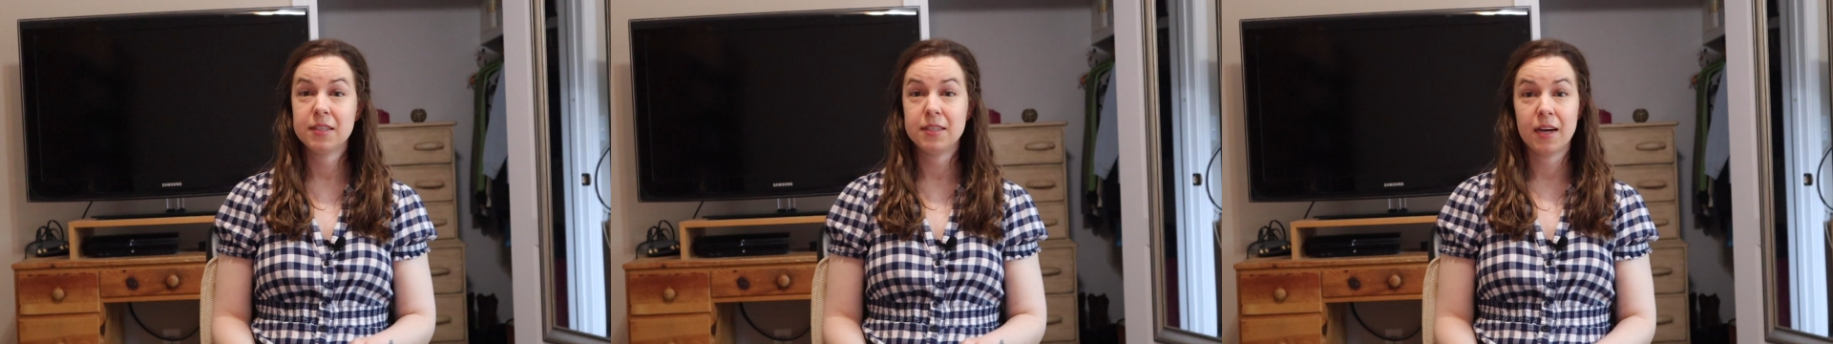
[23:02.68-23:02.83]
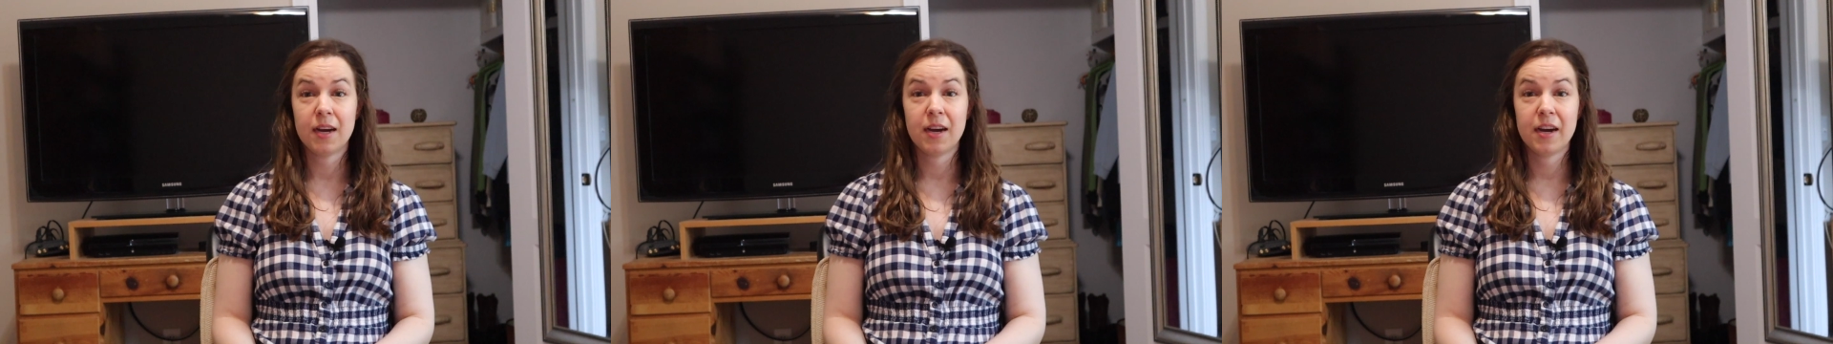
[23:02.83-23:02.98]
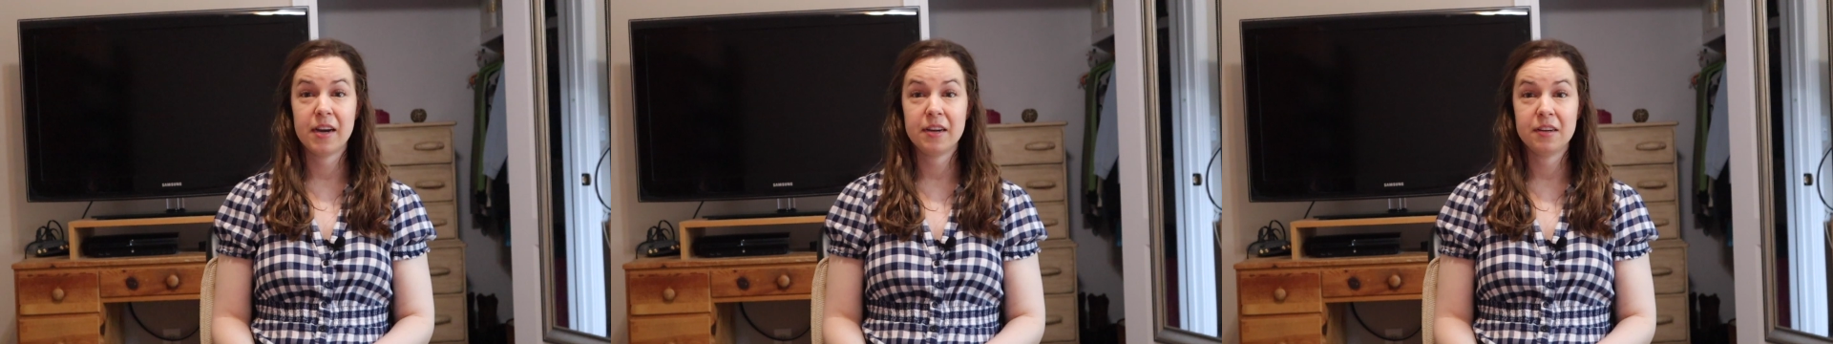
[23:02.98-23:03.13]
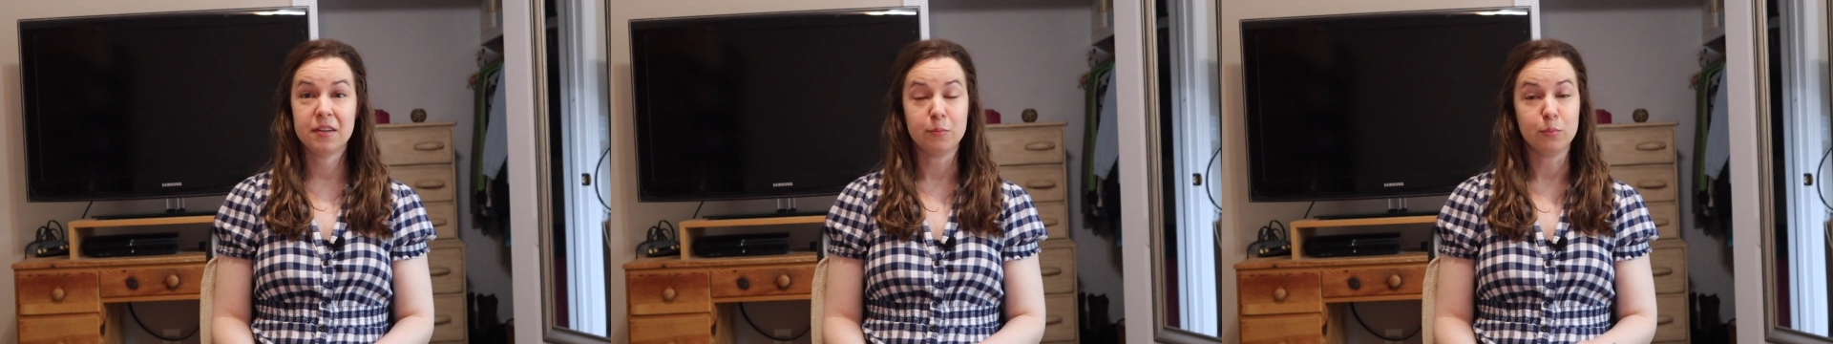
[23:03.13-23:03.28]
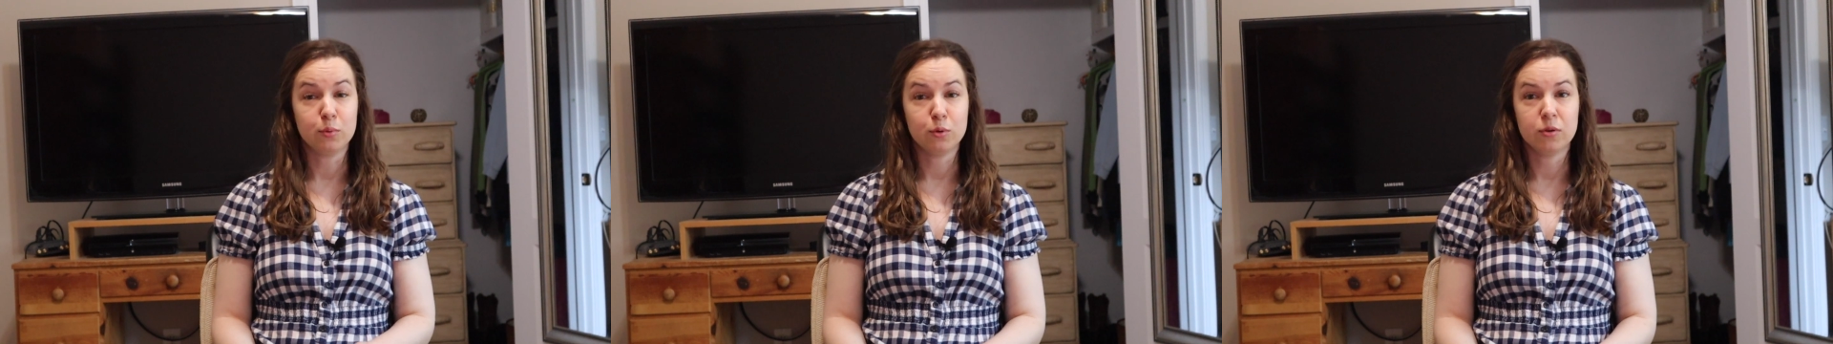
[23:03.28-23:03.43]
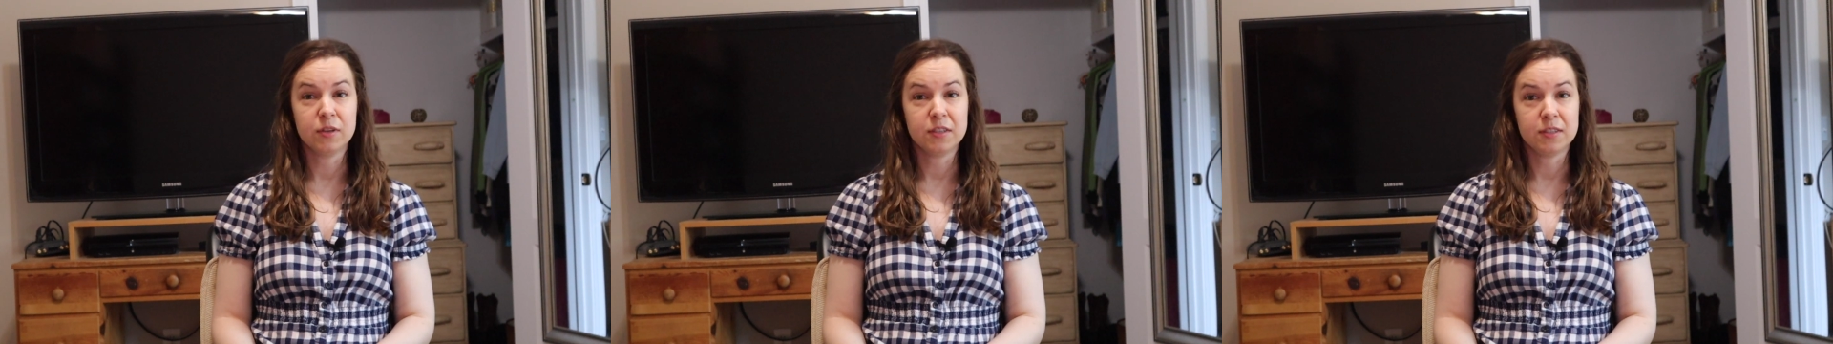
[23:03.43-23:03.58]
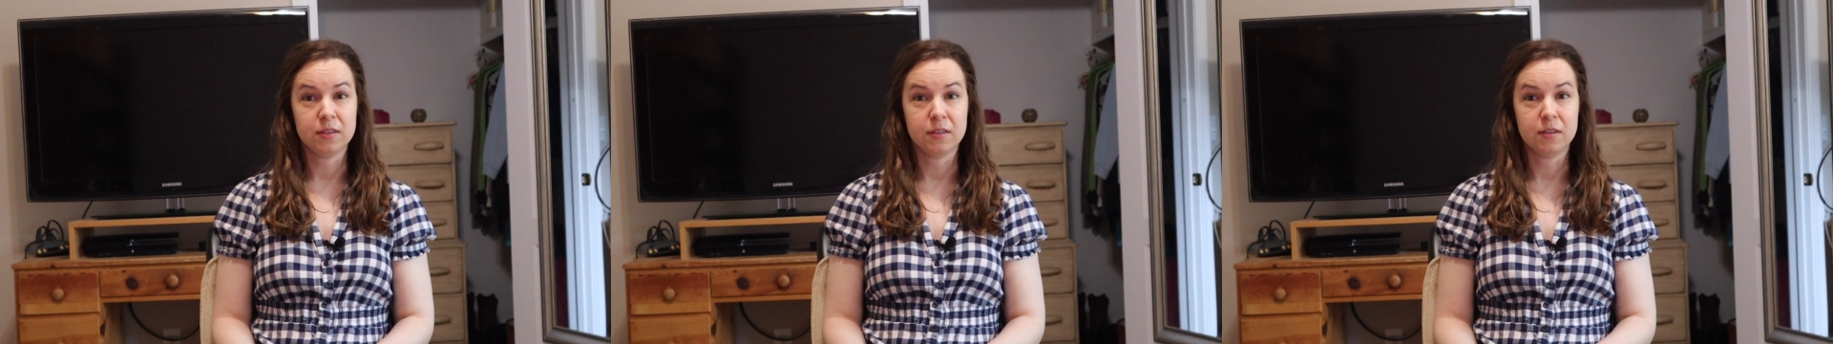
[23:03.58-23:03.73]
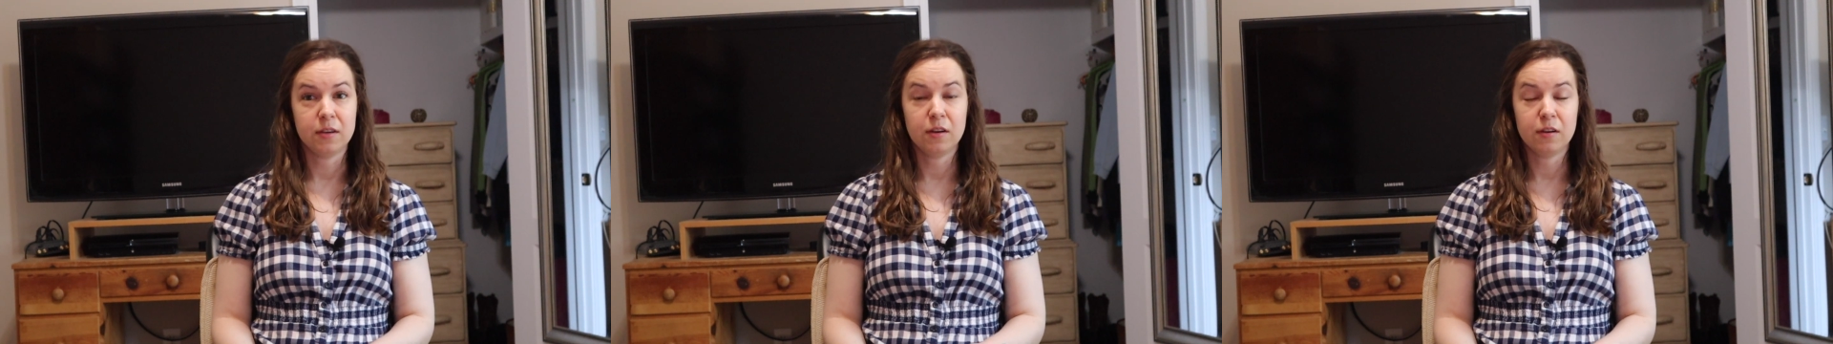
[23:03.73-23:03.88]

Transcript: died in prison